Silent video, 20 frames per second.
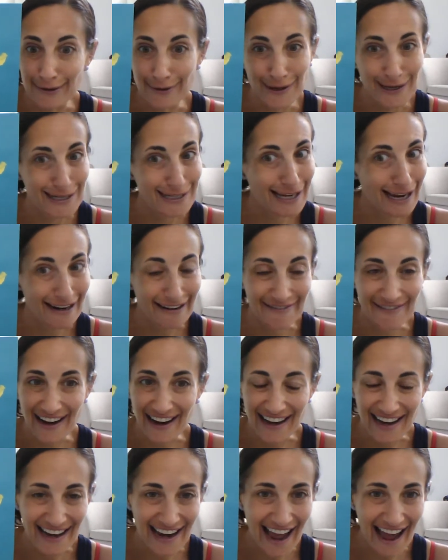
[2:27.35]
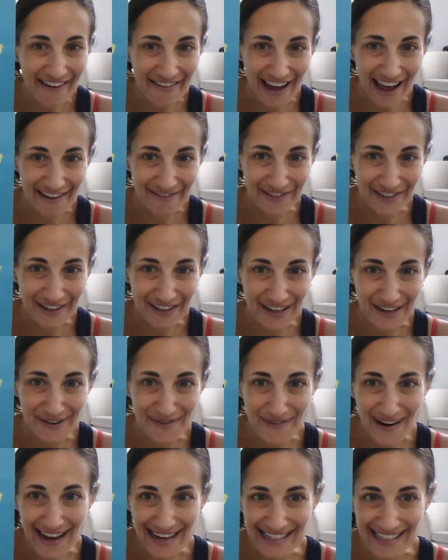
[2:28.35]
You can decorate it however
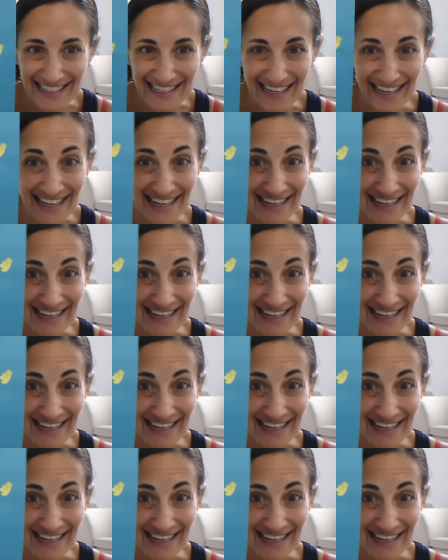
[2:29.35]
you want.